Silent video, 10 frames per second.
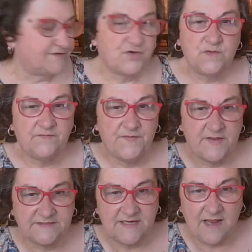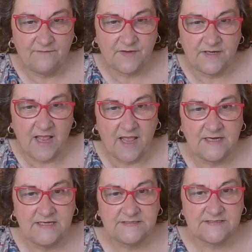called the First Eleven,
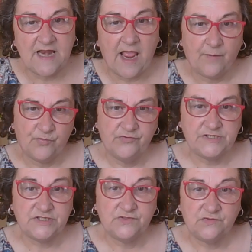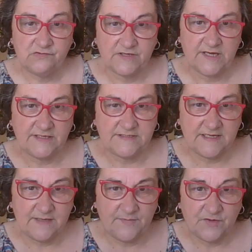and it's an Aboriginal cricket
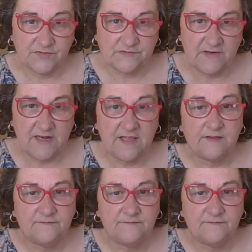team in Australia,